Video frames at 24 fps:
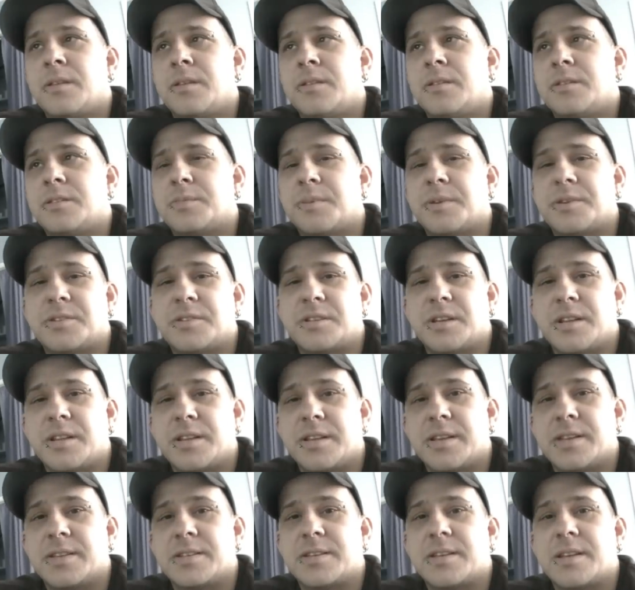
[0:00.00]
Especially on the
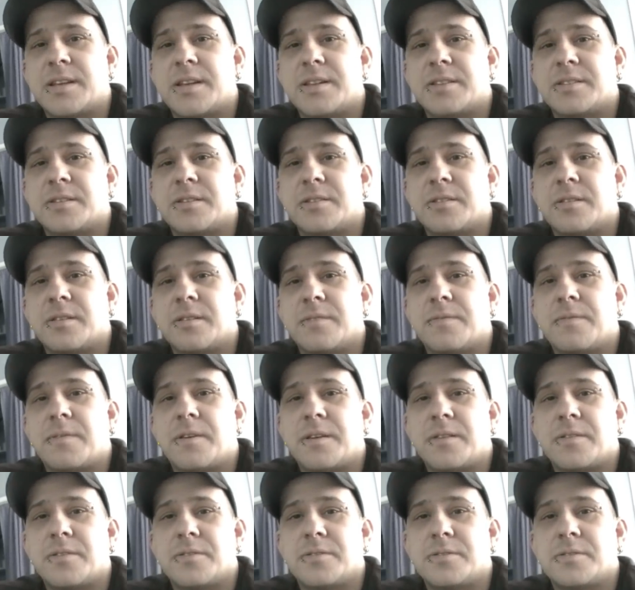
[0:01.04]
S10s, how the
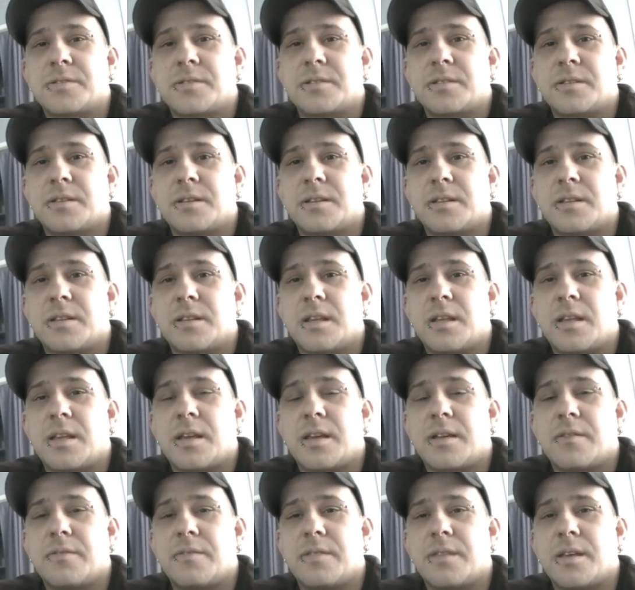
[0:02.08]
fenders
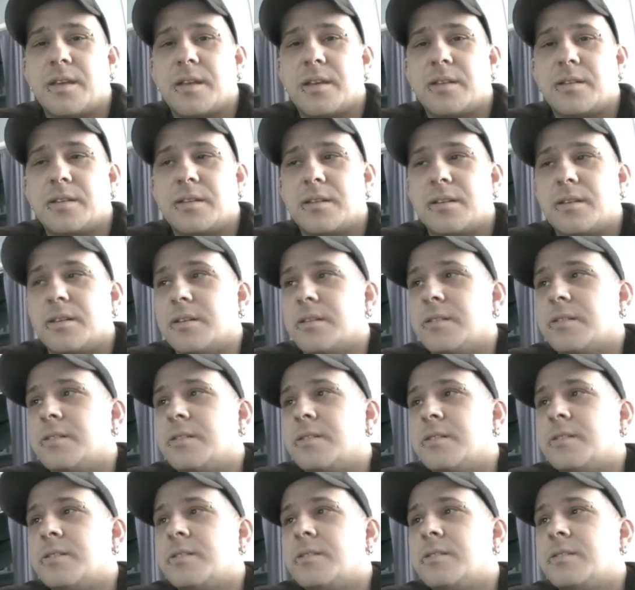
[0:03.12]
have that
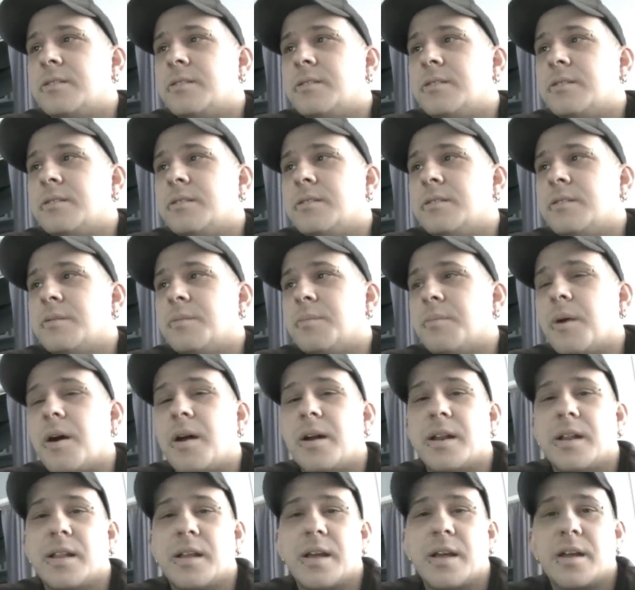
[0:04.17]

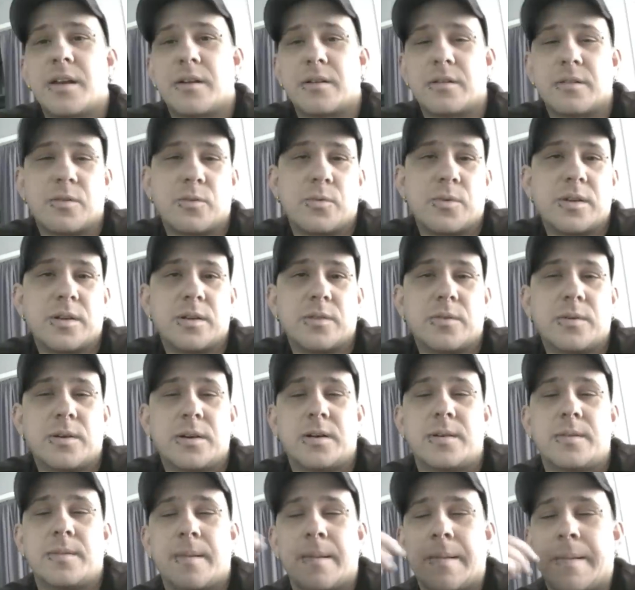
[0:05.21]
body line on the wheel
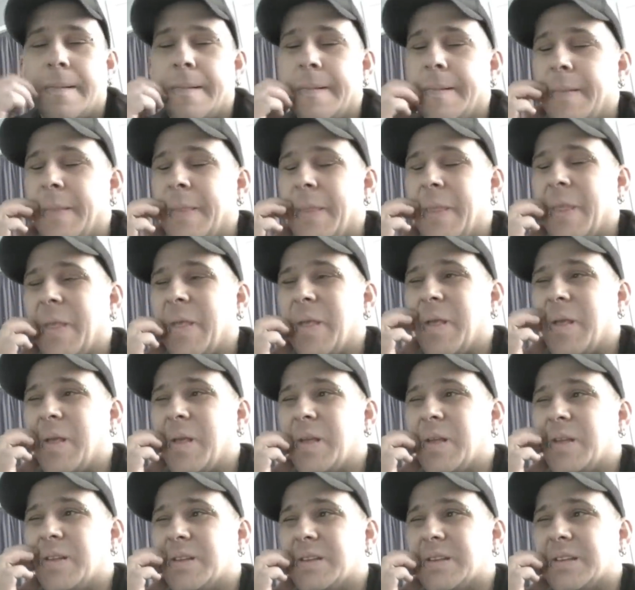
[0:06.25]
well.
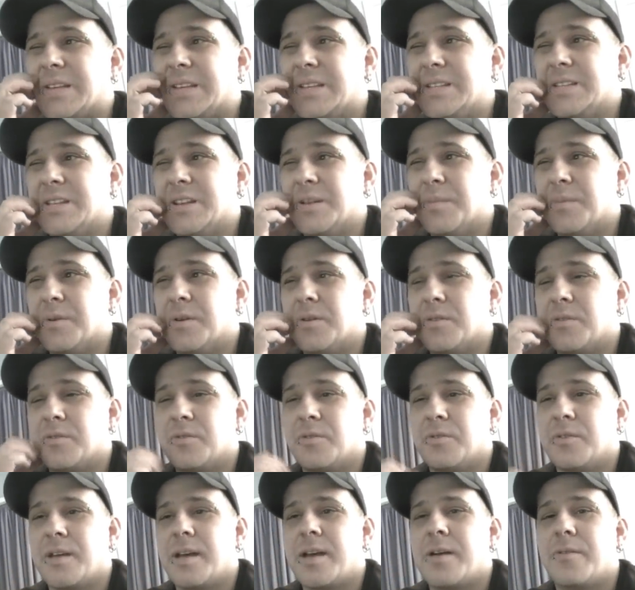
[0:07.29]
It's easy to burn
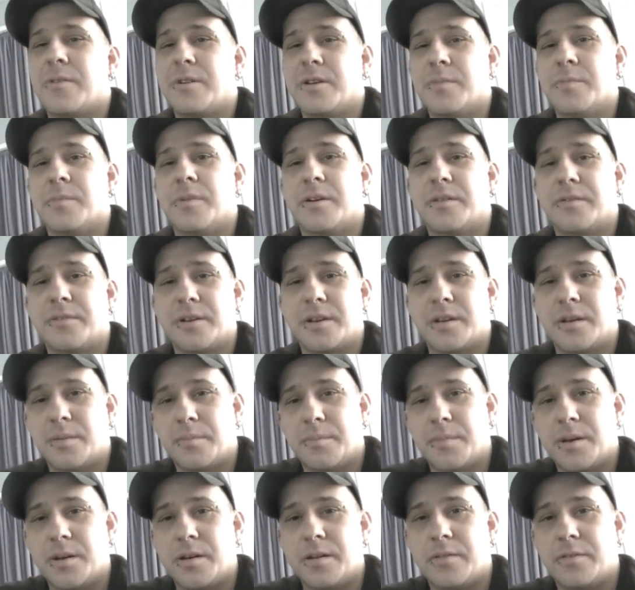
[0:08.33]
through that when you're buffing
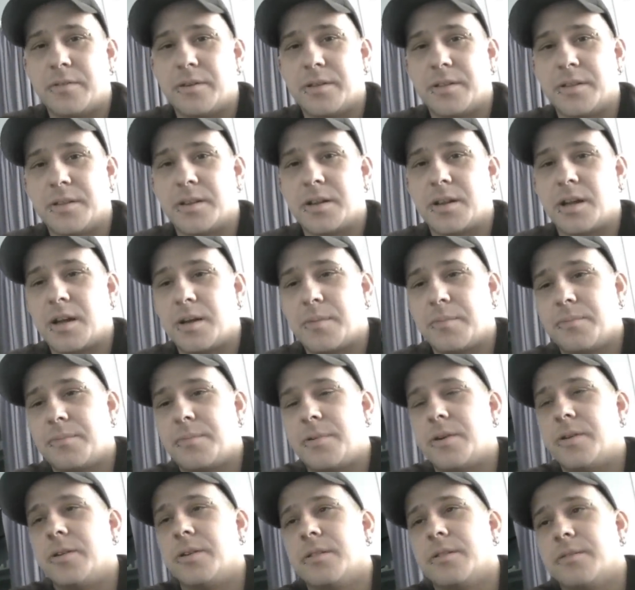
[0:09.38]
above on the top
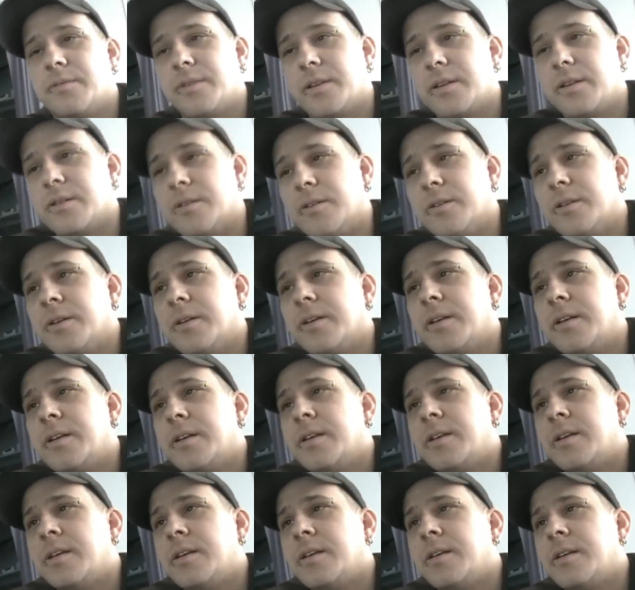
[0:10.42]
part of the fender.
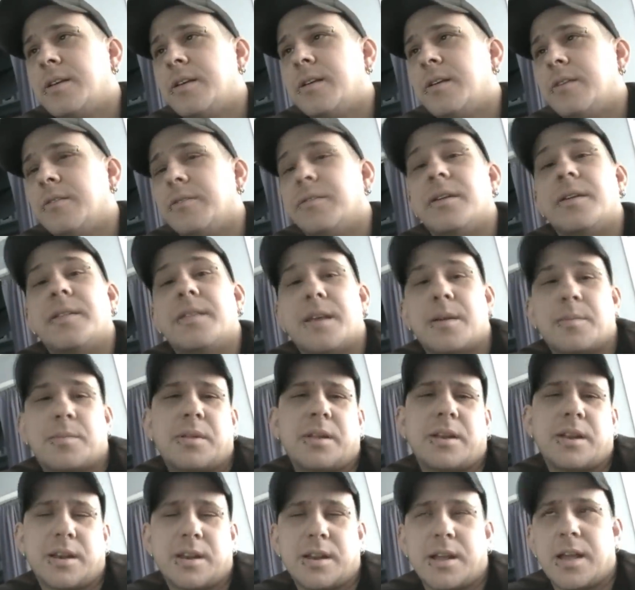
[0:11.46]
I've done that
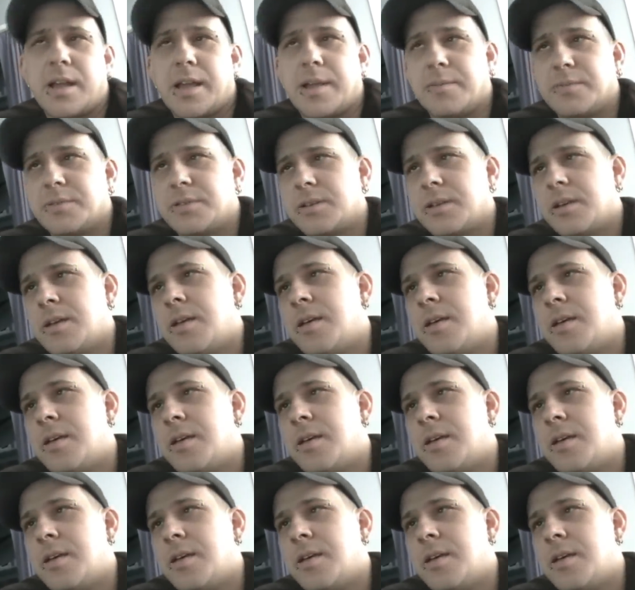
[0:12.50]
plenty of times.